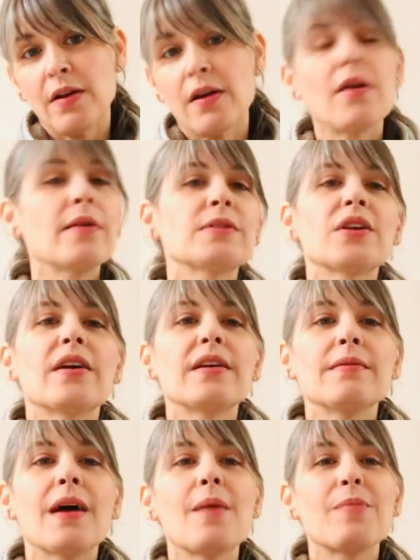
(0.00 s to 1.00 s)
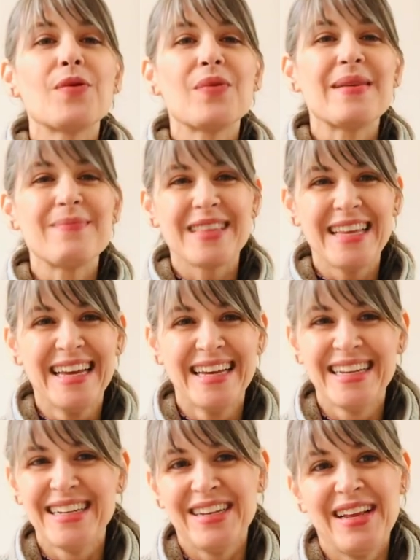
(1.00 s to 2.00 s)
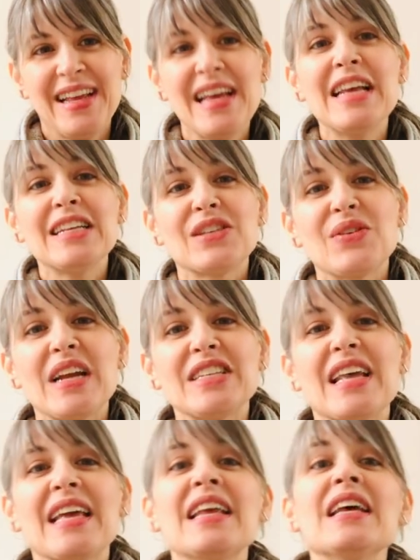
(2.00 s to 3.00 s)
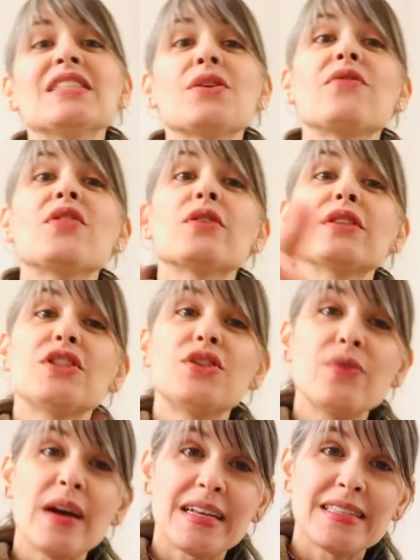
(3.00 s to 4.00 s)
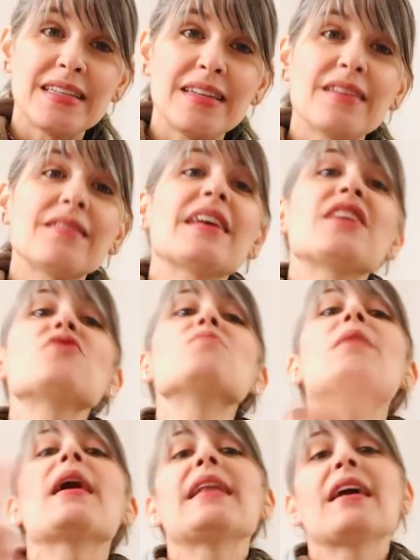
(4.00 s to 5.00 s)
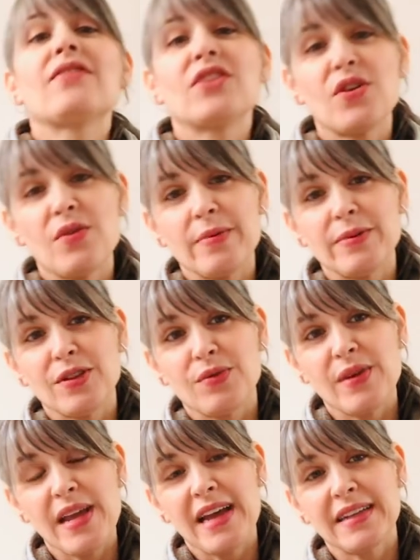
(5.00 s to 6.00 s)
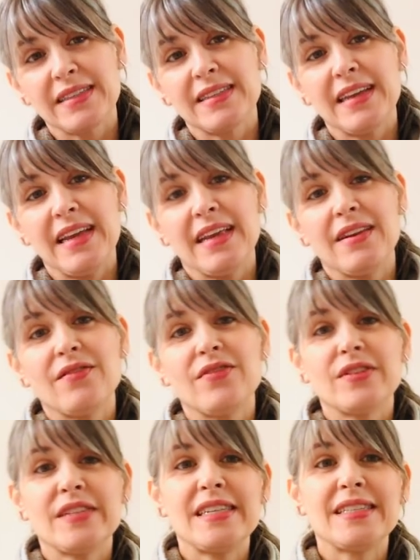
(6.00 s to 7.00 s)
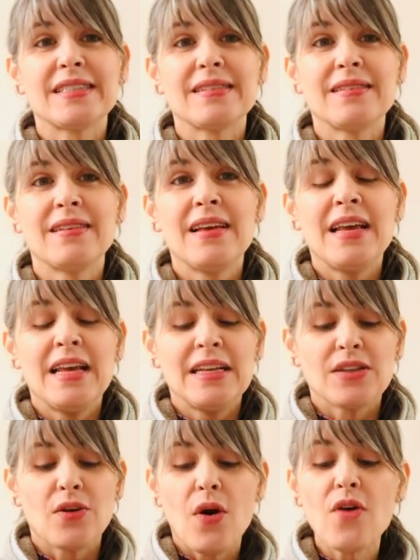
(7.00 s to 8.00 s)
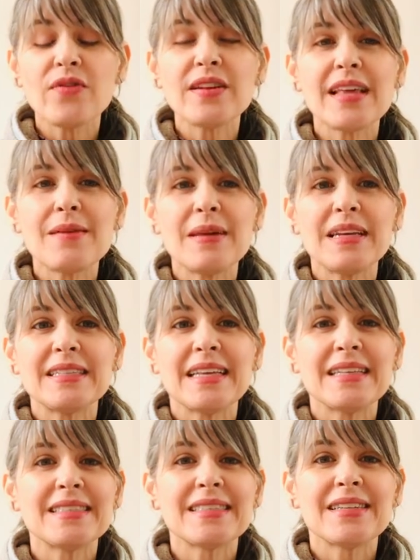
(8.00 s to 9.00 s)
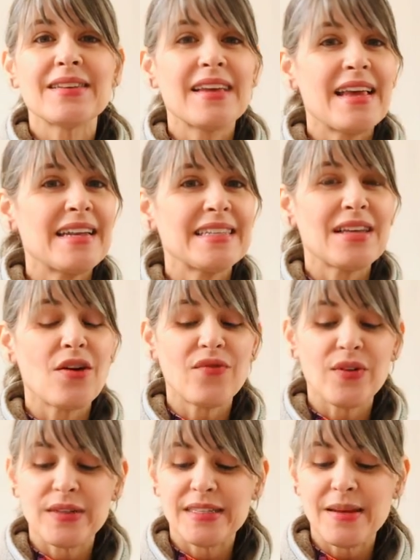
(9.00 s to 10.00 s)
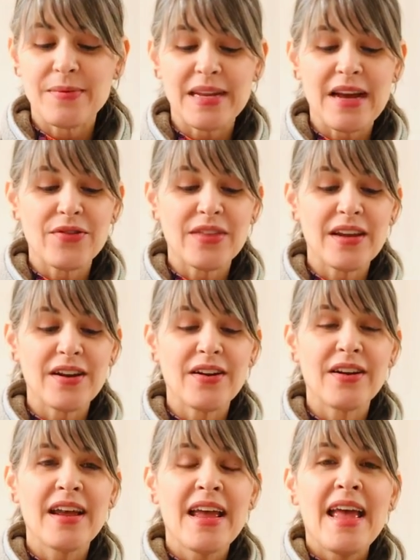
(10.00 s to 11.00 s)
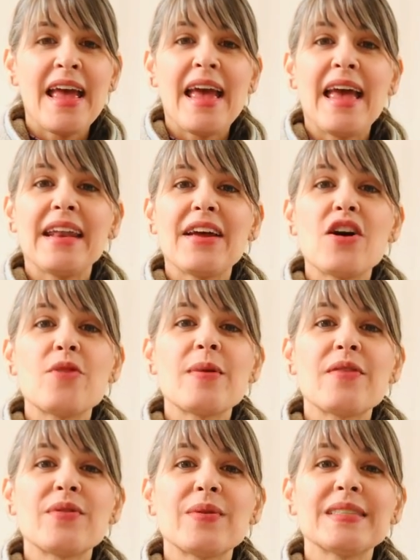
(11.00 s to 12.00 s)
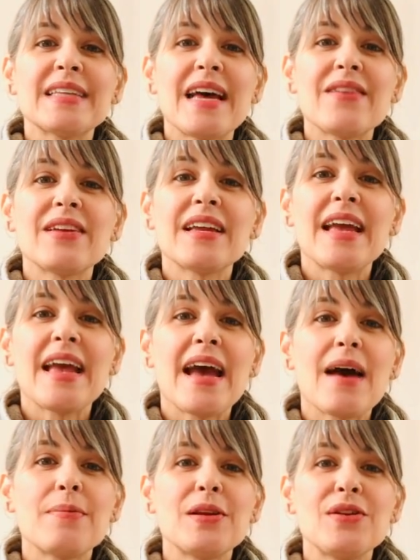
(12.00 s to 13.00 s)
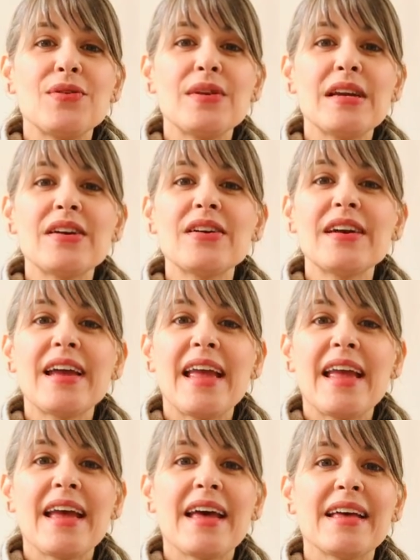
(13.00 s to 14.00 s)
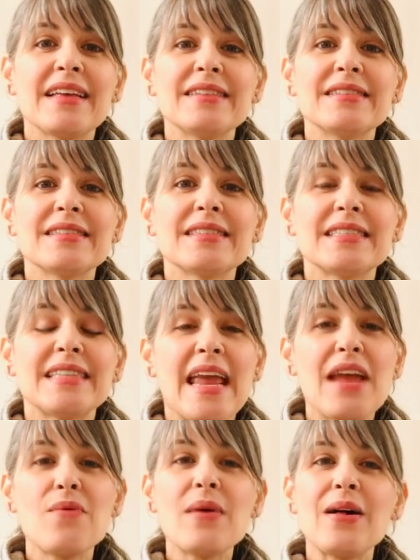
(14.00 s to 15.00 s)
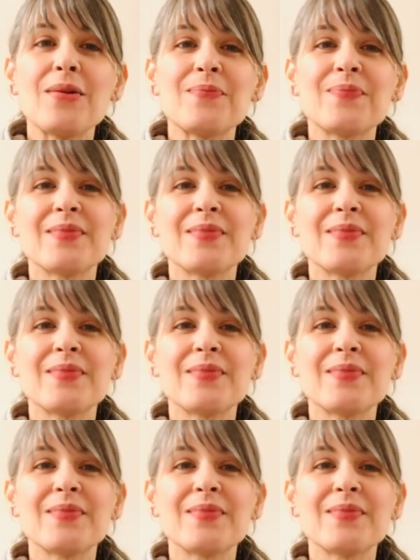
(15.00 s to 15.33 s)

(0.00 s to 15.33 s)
Or I'm sorry, up a width. Scratch that. So if you're a 2X in Nicolay, you might have to go up to 3X in Virtisse. So hopefully that makes sense and it's helpful to somebody out there. And I hope everyone's having a happy new year and staying well.